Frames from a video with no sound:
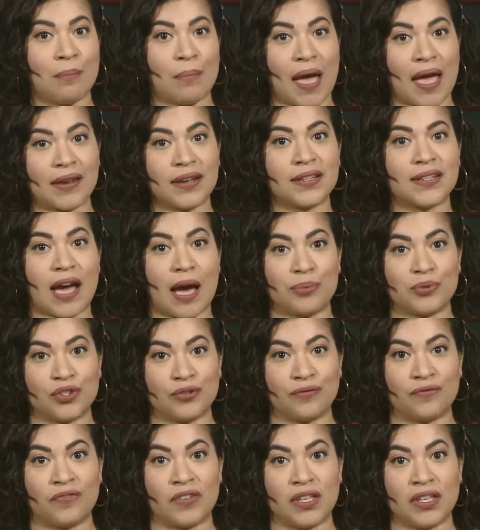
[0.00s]
pet
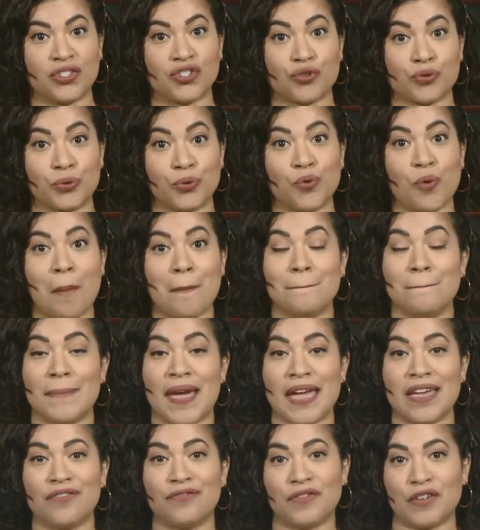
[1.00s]
adoption fees through
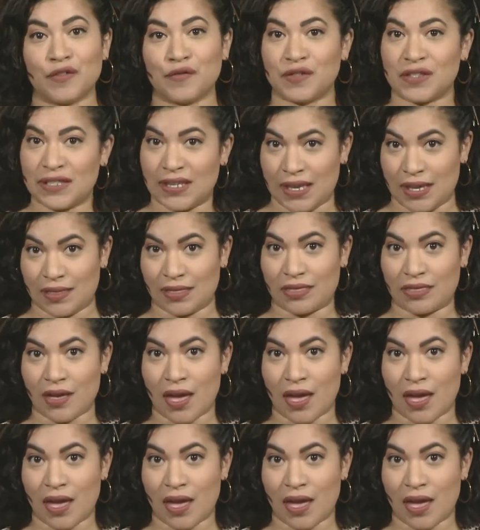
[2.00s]
May fifteenth.